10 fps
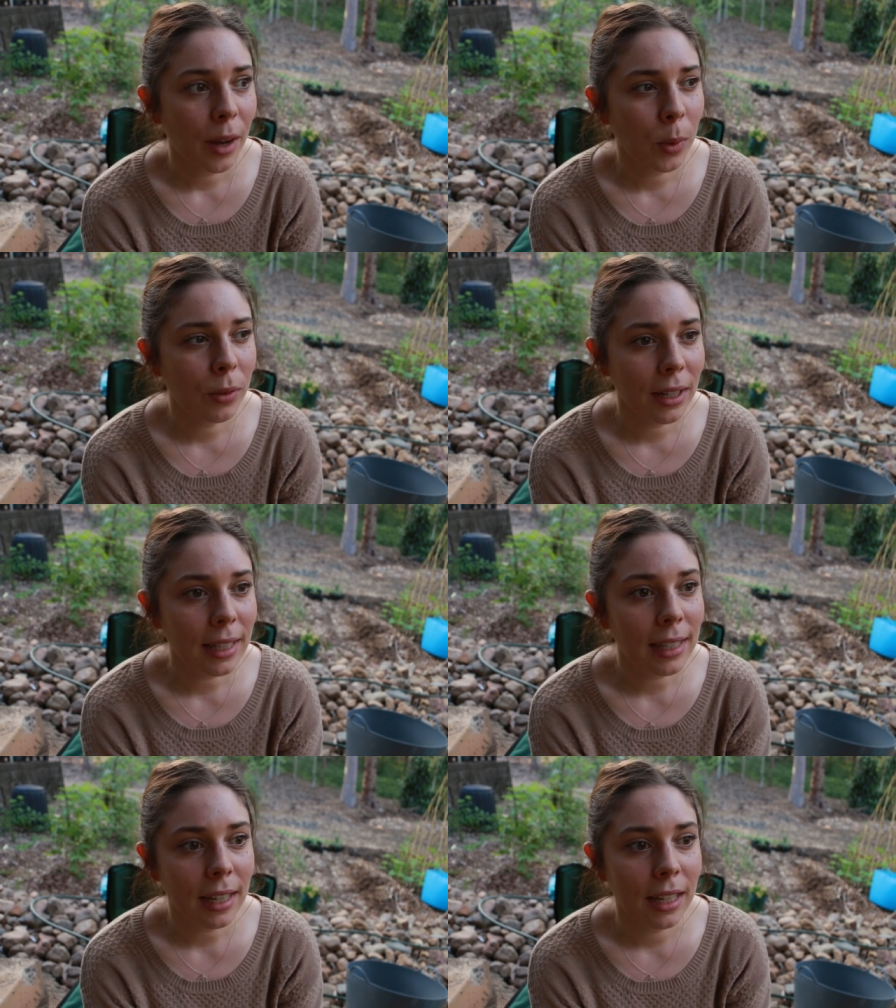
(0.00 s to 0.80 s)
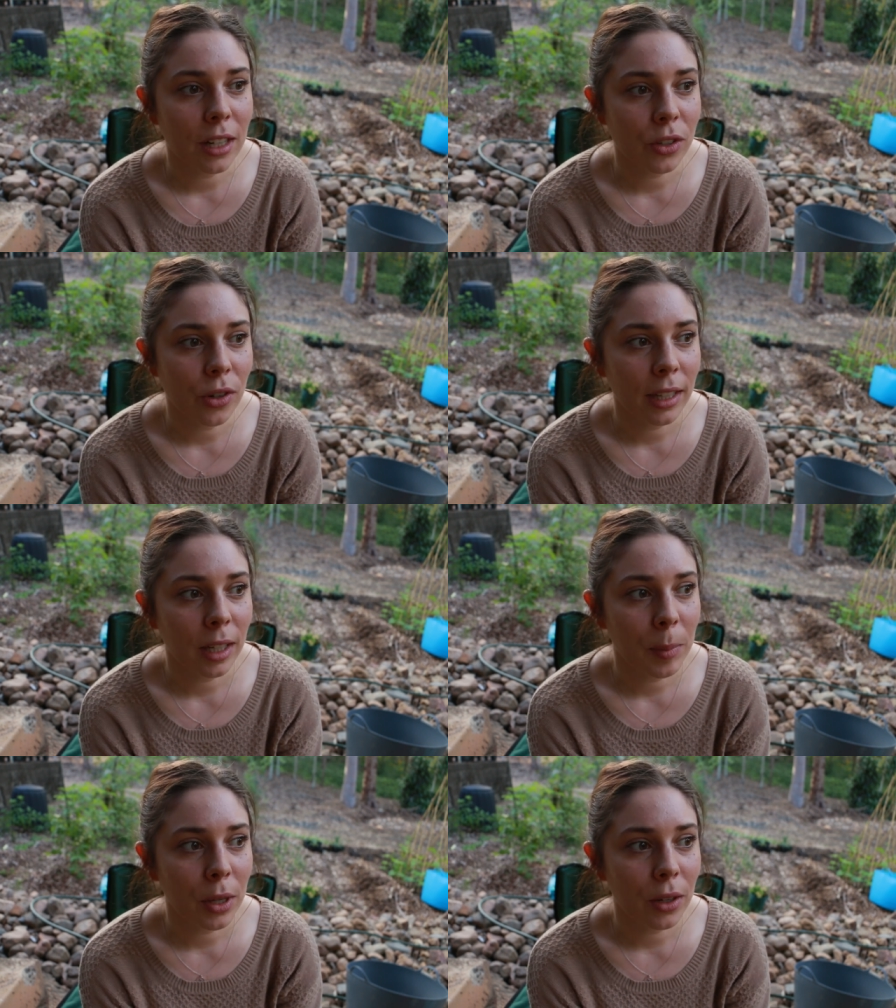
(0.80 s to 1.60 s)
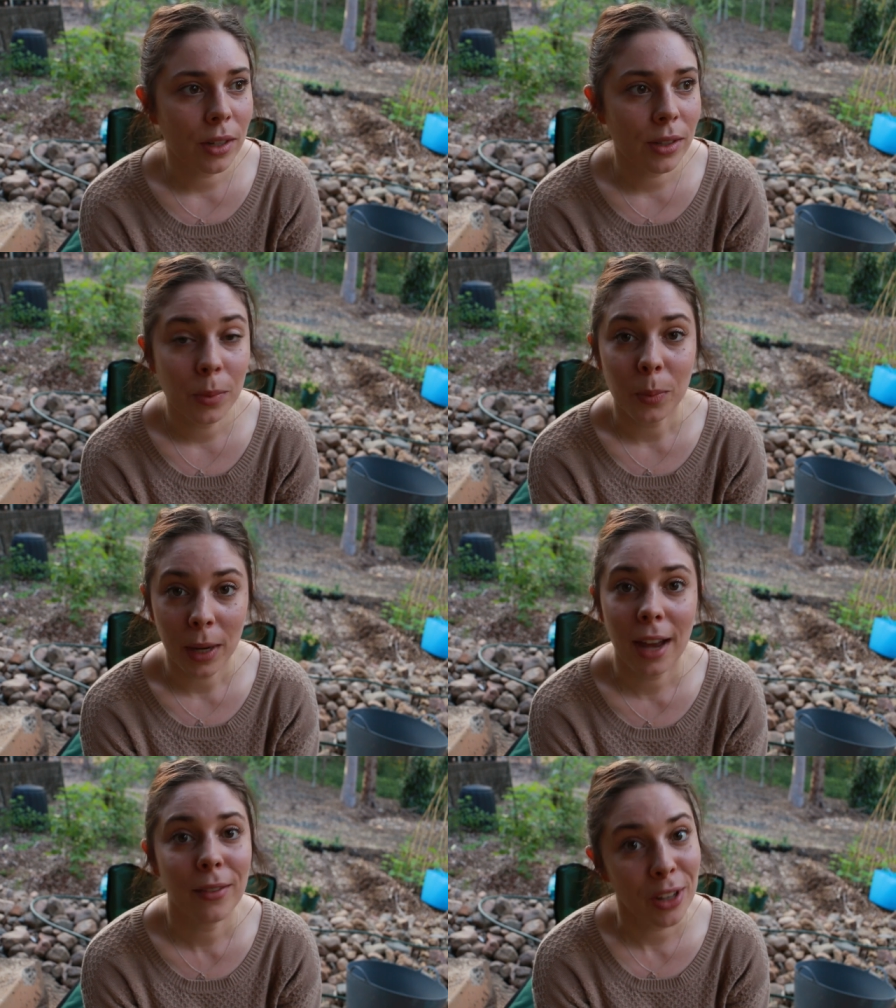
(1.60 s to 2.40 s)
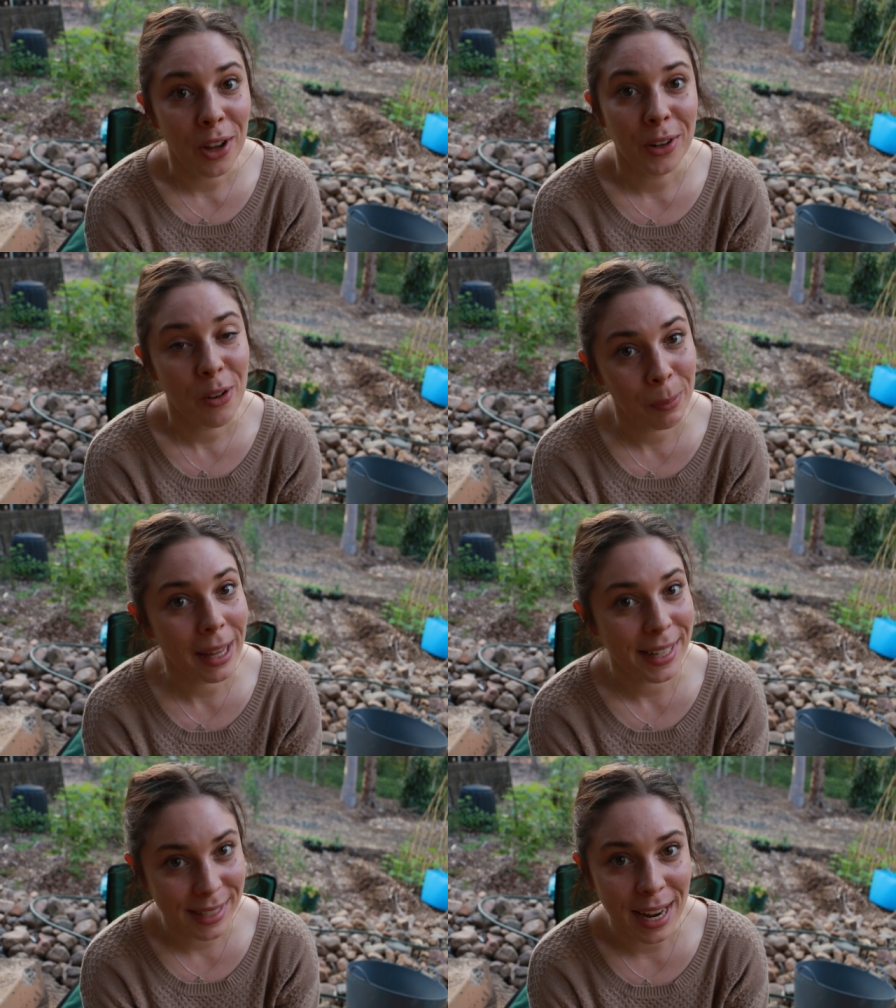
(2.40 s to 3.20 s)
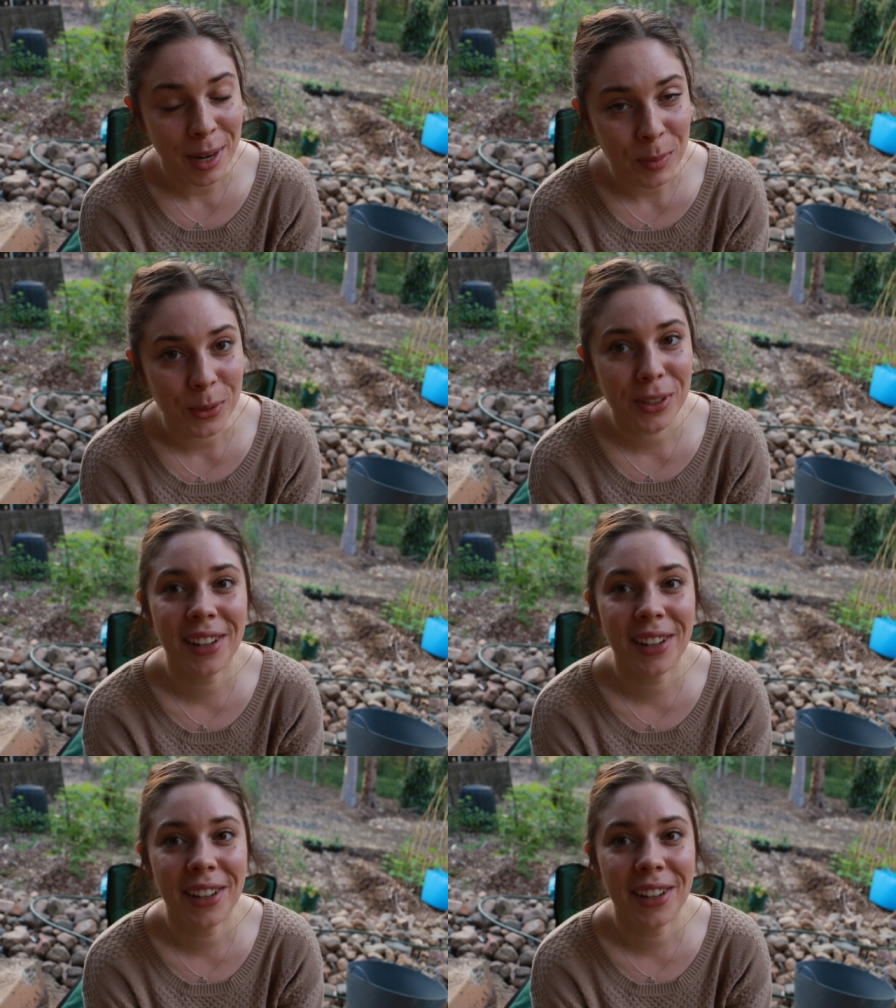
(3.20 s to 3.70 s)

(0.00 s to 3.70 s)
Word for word: And we're really lucky in Australia because we have a lot of plants and animals.